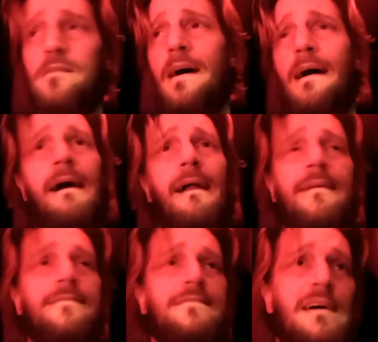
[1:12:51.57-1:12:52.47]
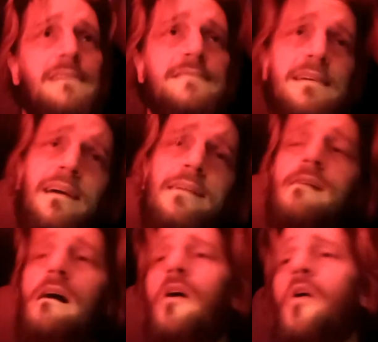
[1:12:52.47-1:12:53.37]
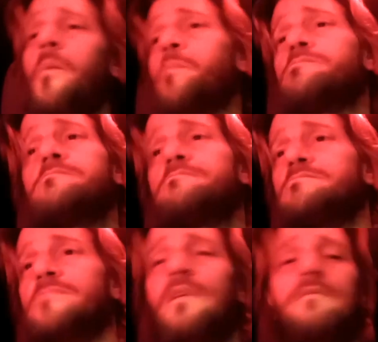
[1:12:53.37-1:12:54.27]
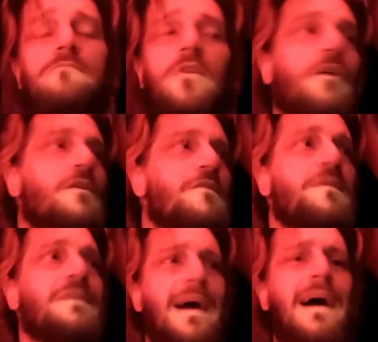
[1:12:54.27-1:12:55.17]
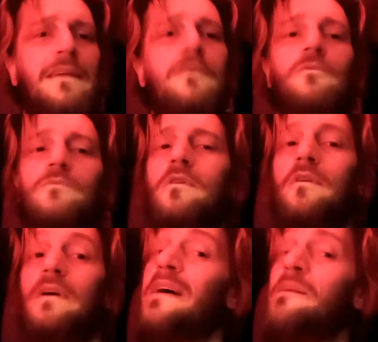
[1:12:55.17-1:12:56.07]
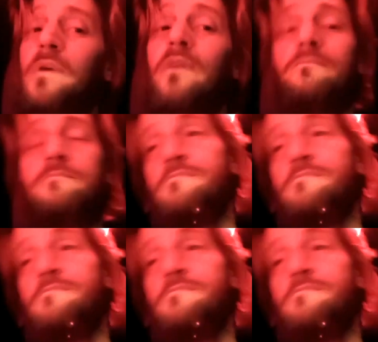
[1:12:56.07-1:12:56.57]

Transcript: I got it at 16. Like, you know, if it can go wrong, it will.